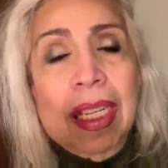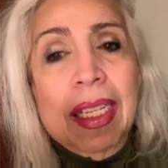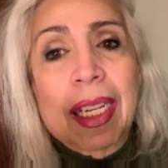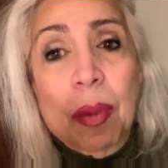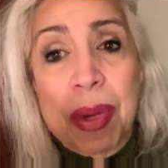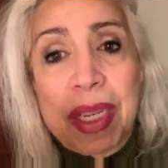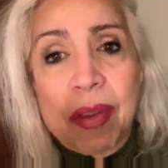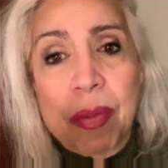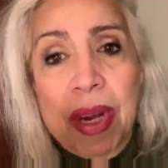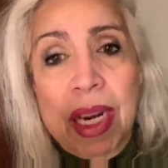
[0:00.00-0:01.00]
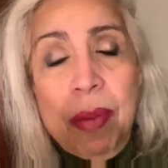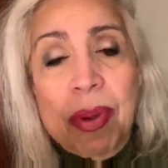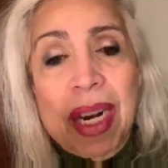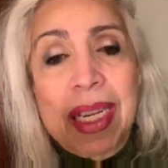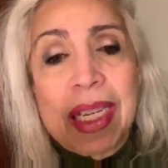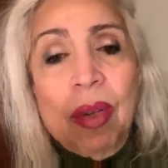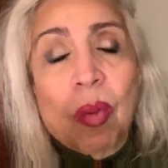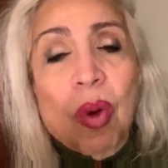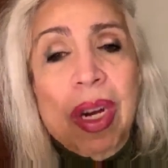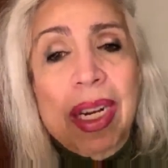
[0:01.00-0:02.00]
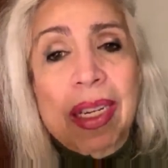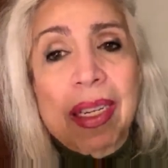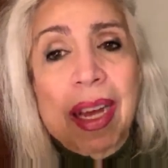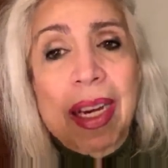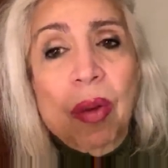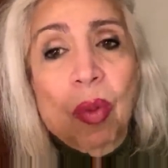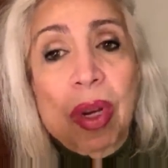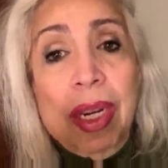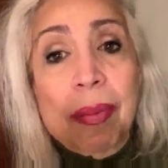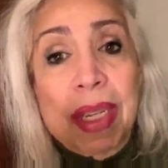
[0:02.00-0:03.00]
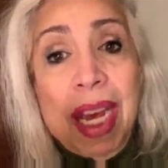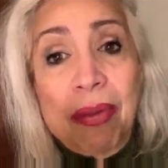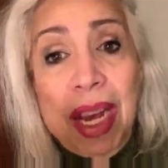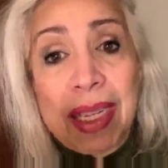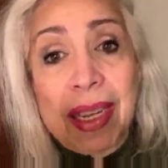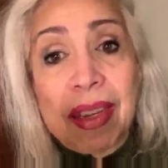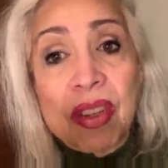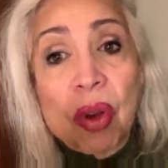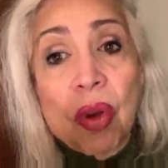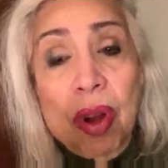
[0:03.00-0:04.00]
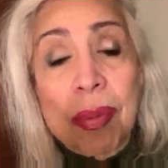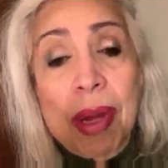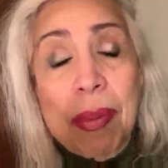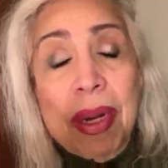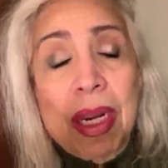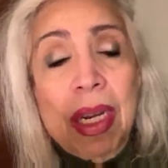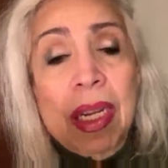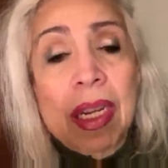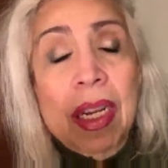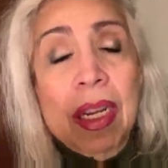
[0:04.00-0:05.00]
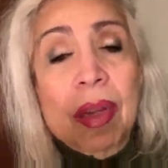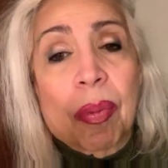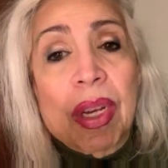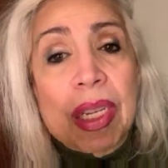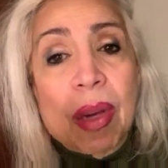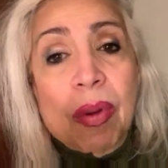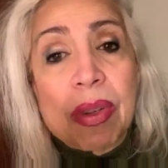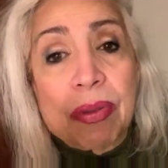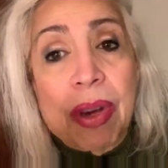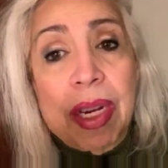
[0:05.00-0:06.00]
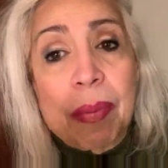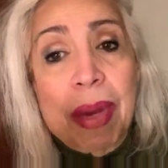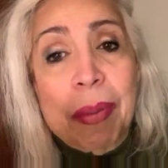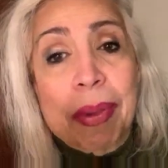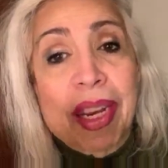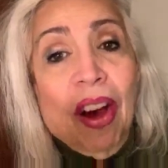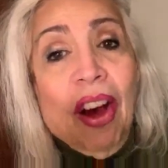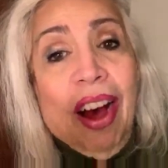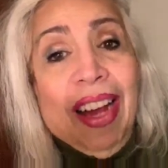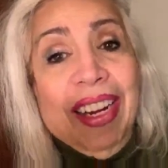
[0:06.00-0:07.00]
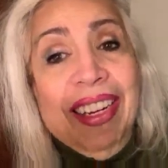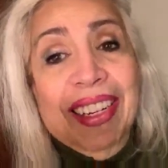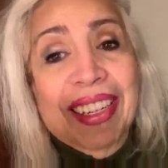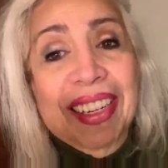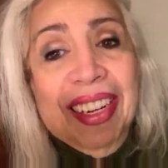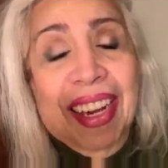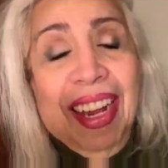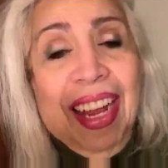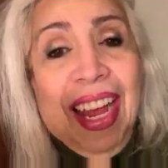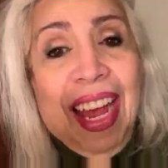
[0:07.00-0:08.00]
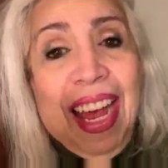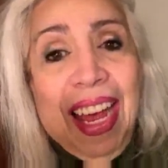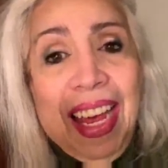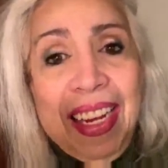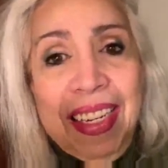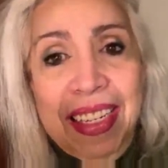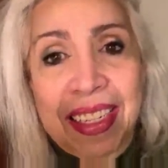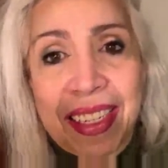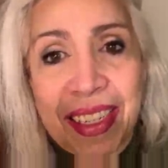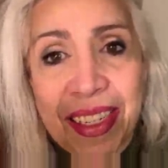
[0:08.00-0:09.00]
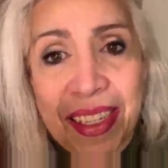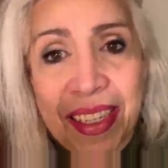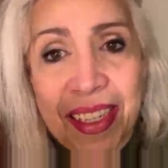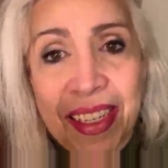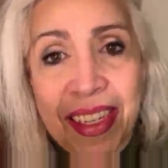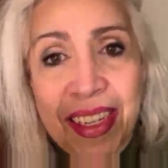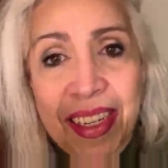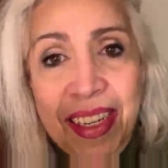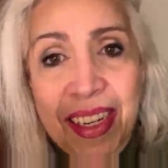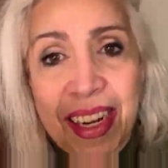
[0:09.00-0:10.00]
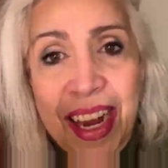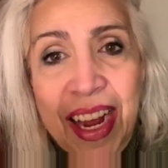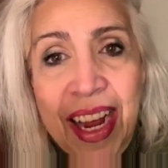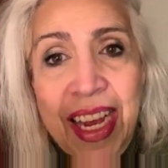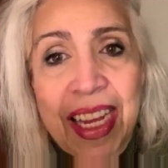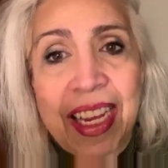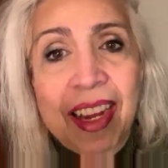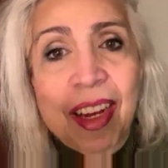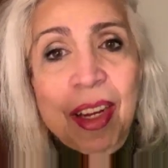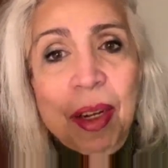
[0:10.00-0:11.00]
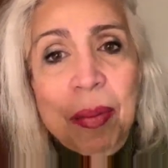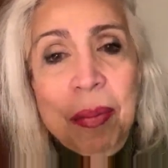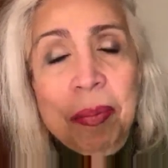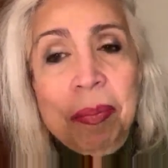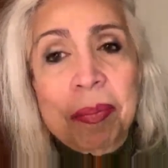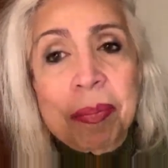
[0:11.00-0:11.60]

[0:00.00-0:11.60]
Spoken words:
little bits of money, but I didn't want him to have access to all my money because I was afraid it might be gone. And I um